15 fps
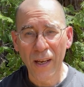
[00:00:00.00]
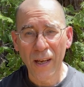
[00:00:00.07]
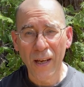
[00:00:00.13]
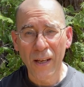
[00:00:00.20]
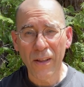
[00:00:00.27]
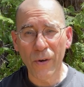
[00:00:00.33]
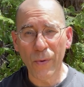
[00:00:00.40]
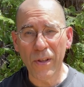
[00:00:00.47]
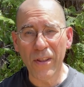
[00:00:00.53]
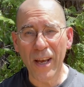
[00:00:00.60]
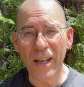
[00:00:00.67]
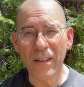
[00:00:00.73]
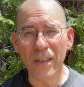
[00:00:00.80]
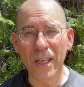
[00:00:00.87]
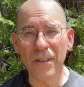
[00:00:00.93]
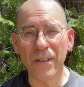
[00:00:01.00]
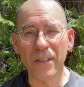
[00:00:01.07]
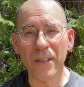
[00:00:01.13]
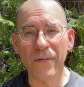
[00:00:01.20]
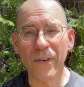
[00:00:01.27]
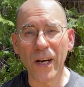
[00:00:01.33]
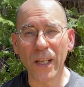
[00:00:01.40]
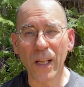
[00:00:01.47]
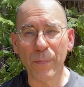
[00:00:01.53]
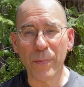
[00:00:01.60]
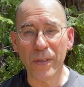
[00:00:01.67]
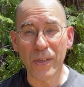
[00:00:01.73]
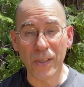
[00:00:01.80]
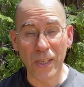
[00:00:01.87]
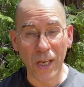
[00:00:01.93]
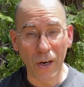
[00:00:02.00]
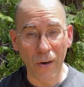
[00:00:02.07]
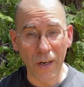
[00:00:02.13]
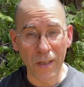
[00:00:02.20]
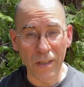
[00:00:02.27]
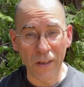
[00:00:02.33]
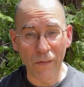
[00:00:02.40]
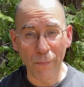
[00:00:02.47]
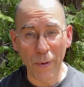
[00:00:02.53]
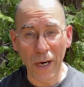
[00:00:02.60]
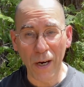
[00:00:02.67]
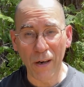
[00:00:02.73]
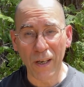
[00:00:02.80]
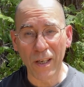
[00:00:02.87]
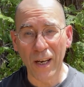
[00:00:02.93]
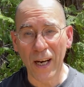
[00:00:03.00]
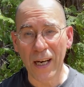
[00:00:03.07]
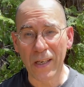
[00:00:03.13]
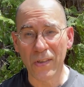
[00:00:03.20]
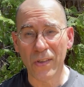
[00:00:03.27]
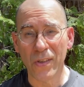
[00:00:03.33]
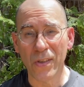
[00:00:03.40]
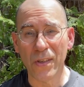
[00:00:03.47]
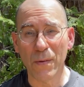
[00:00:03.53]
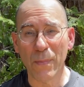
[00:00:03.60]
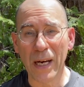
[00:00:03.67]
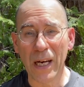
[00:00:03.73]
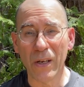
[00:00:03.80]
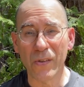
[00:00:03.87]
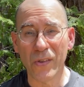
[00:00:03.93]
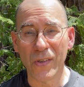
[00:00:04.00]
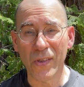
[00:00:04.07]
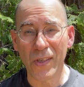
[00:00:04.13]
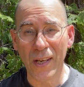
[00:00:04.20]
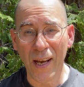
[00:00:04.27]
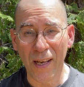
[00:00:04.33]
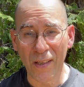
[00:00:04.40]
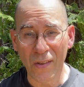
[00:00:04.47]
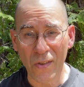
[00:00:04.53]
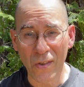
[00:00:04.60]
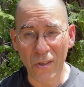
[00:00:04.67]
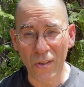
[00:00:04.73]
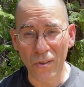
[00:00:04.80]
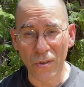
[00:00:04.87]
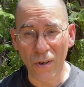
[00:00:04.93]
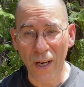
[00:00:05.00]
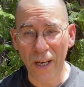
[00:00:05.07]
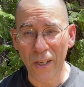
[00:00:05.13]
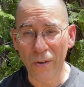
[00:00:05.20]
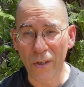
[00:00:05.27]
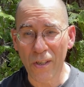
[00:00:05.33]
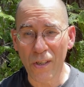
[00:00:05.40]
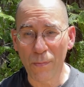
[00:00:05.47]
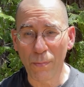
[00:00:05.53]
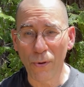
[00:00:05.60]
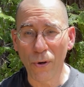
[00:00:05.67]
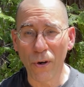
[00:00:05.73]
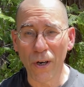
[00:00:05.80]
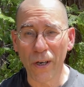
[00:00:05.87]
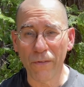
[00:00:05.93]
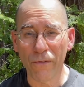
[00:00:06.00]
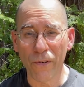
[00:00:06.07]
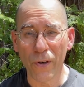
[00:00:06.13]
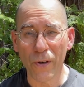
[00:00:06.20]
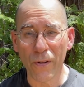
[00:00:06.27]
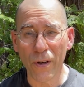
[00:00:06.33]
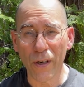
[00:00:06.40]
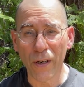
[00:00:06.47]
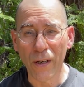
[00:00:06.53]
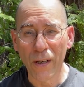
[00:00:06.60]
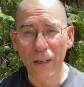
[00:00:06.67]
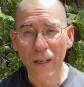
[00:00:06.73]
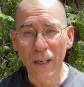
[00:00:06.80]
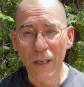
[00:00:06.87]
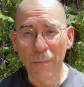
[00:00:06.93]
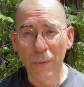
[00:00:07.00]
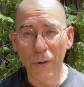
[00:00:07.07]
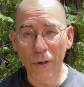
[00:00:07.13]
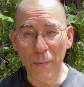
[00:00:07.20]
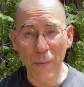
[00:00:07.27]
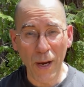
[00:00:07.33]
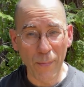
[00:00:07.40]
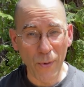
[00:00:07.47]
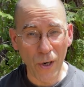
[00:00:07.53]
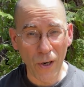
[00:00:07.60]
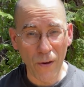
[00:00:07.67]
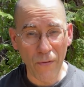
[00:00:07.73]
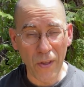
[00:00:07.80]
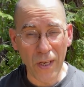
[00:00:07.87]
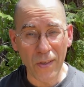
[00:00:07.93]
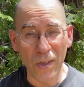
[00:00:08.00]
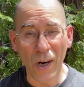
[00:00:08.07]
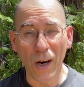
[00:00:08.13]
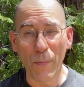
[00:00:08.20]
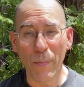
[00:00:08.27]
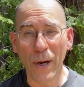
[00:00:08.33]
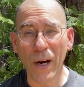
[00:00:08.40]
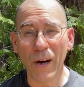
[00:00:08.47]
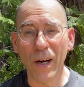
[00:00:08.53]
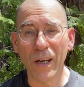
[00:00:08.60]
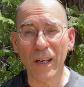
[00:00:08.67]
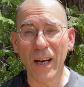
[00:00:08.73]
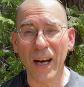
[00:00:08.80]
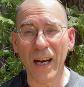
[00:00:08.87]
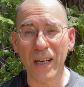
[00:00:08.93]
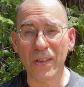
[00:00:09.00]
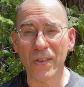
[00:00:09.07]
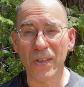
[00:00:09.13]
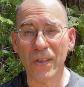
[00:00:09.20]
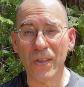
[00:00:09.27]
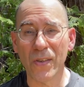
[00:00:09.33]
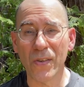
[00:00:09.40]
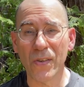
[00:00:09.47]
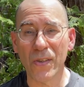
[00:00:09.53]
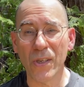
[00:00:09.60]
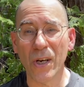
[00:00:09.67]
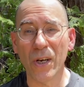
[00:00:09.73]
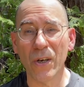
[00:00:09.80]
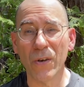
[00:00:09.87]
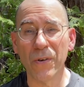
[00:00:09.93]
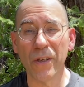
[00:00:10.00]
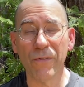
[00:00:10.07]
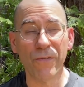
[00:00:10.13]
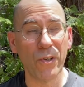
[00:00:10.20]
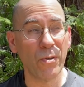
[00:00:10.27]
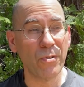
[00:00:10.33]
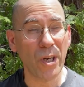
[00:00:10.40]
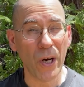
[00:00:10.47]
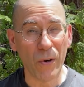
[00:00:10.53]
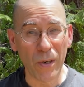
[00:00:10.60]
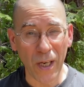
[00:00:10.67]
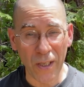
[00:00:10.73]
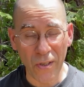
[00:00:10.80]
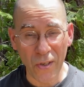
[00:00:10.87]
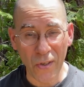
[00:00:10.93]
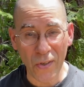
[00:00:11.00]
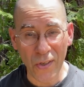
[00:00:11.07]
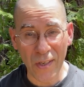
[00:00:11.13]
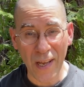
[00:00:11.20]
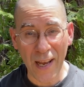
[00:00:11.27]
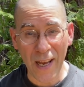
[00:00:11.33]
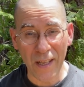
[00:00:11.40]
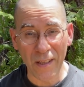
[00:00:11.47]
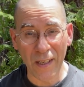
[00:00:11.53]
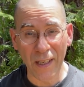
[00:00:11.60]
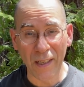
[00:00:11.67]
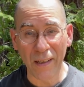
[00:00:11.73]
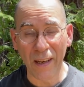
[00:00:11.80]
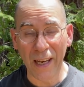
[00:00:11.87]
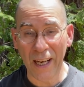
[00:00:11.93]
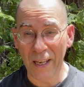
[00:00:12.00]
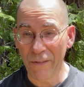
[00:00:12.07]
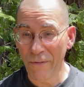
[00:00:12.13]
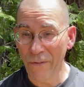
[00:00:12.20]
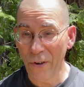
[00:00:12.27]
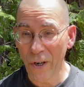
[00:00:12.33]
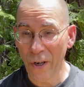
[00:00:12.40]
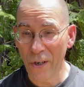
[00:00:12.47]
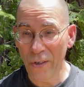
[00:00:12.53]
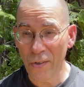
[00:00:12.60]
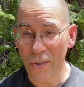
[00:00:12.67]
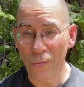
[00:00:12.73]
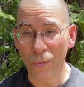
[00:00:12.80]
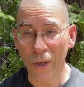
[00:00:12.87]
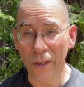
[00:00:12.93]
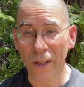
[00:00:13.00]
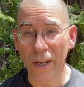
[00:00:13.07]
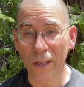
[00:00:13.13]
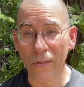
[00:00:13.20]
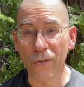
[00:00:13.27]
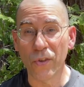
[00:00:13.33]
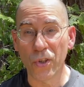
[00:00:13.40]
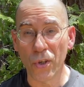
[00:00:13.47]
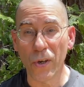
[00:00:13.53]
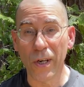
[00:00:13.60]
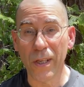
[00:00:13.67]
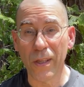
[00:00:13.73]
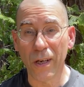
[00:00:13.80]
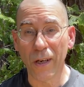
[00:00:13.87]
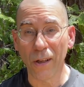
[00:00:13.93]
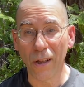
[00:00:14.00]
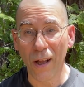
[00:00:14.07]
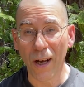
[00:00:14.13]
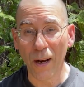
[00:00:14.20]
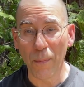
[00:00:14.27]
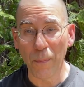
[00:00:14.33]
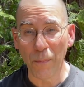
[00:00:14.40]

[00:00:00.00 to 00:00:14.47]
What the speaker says: that we then need to develop a series of paradoxes about sense to try to explore it further. But remember, these are paradoxes, so if you don't understand it at first, well then join the club.